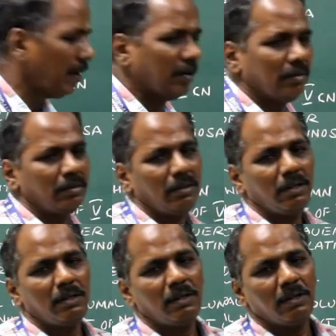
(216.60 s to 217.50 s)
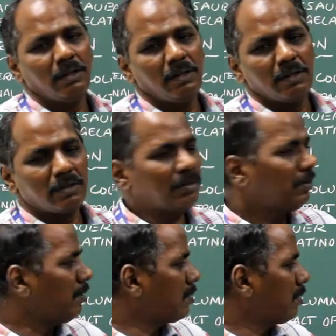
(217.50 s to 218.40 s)
here.
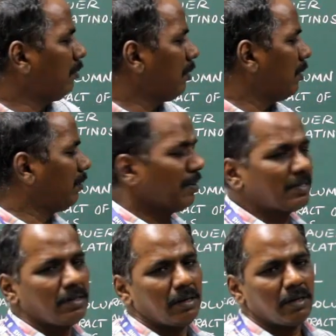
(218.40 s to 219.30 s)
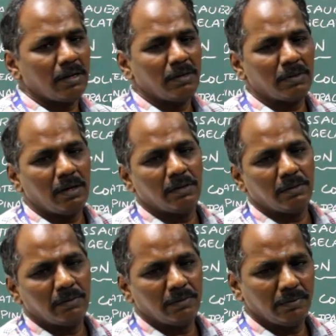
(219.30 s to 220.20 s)
So this is about the first order
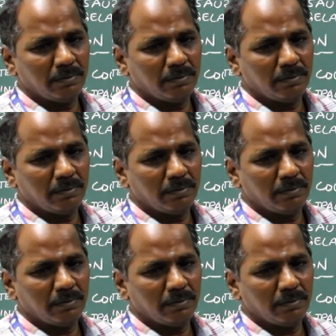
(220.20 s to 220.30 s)
neuron.